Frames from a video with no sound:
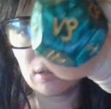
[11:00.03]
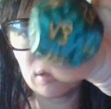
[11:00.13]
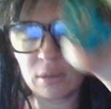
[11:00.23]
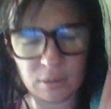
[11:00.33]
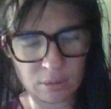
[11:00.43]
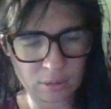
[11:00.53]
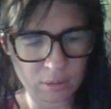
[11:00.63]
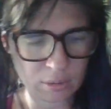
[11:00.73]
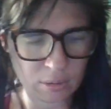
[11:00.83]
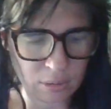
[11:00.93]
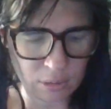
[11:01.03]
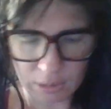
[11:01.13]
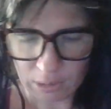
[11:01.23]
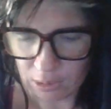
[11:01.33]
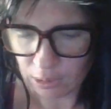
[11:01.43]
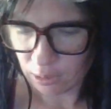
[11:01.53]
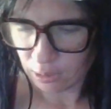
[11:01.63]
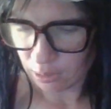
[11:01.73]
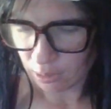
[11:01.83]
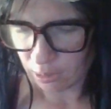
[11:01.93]

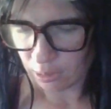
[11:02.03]
Nobody speaks.